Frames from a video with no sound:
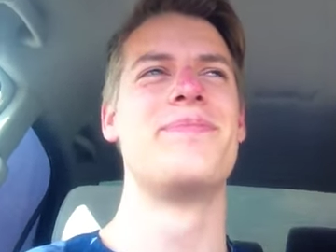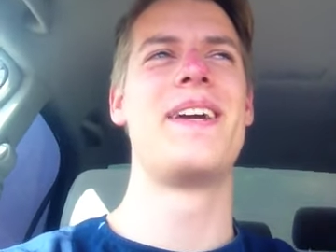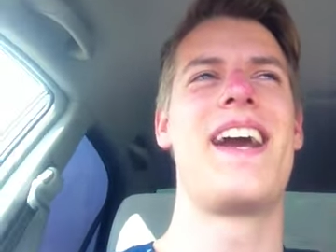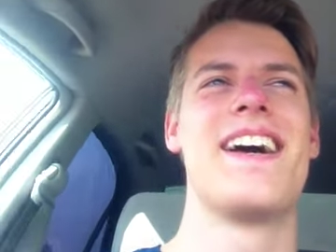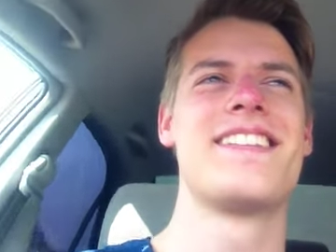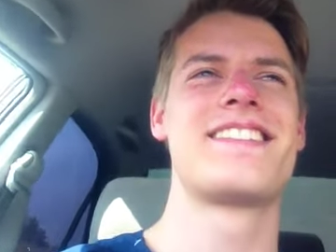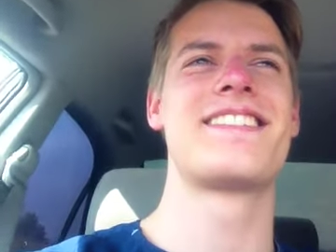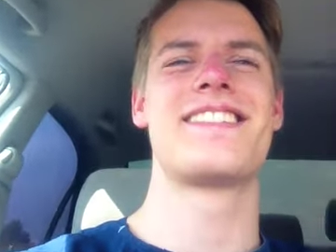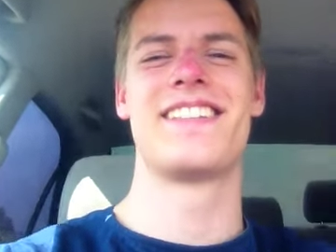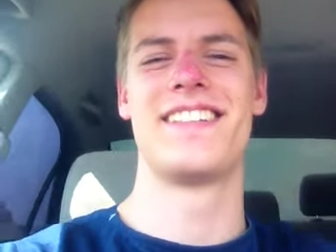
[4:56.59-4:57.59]

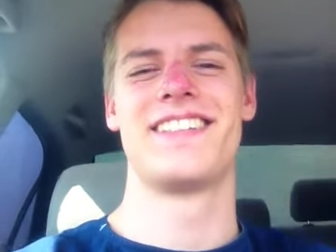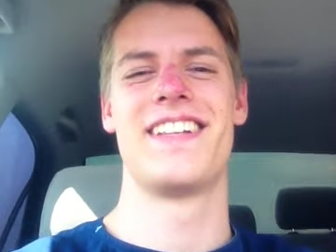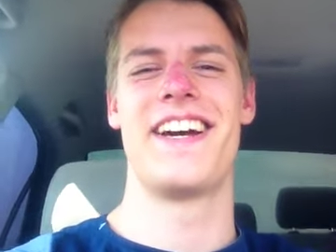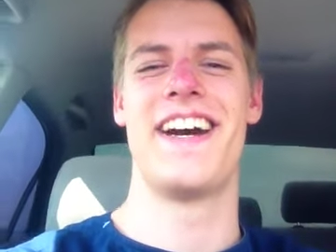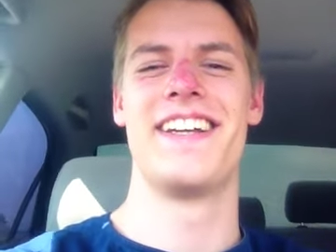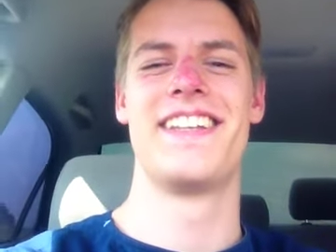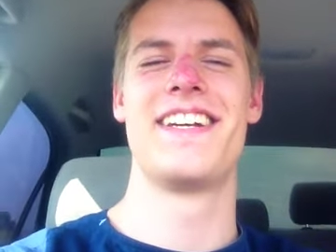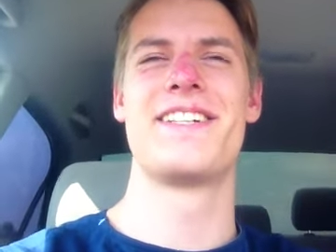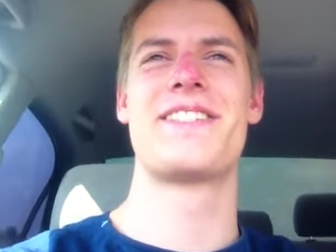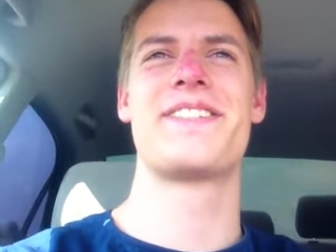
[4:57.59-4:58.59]
because
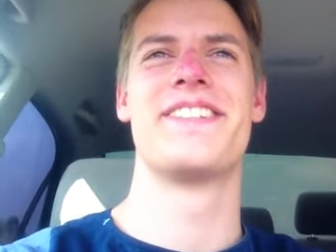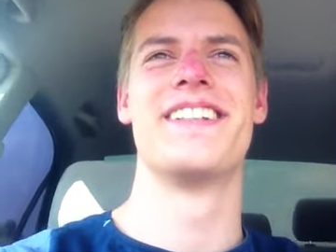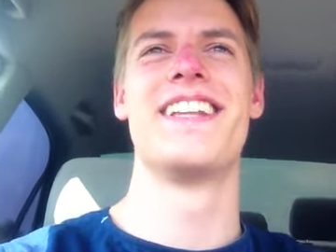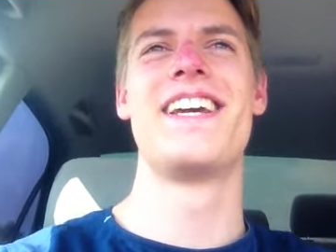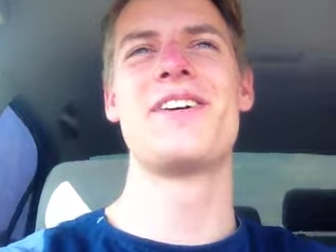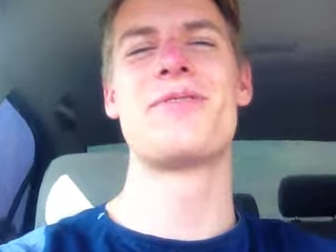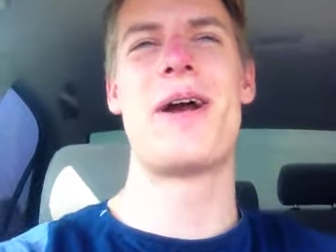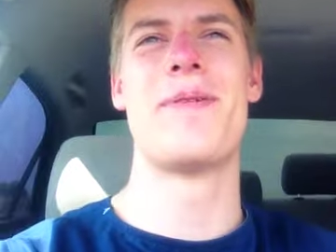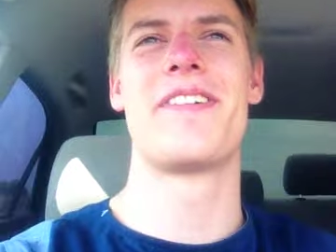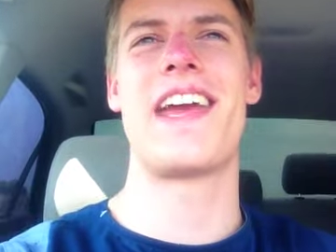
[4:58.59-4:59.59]
there's legal
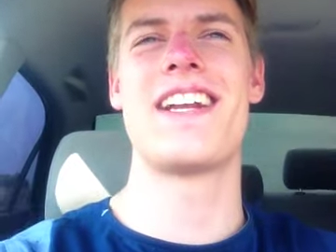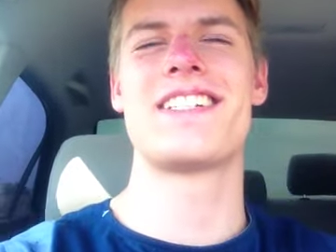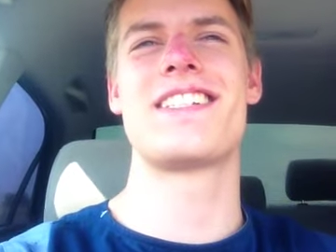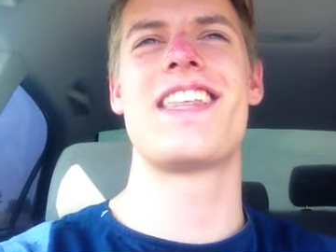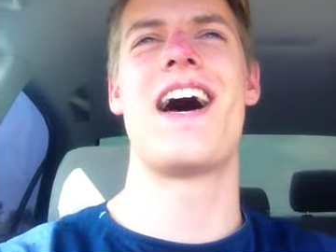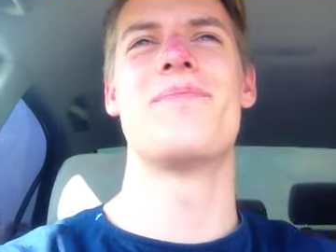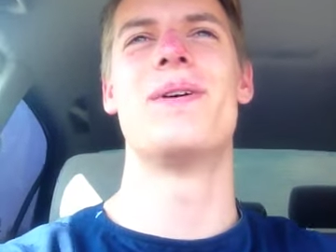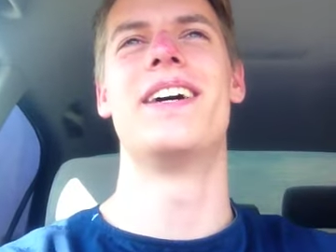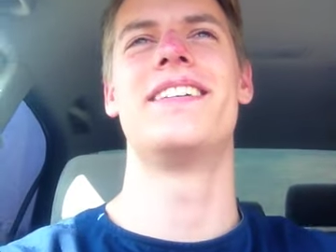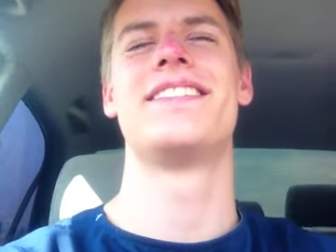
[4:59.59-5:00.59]
ramifications to that,
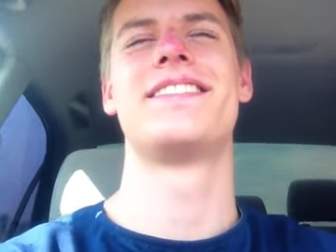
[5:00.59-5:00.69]
but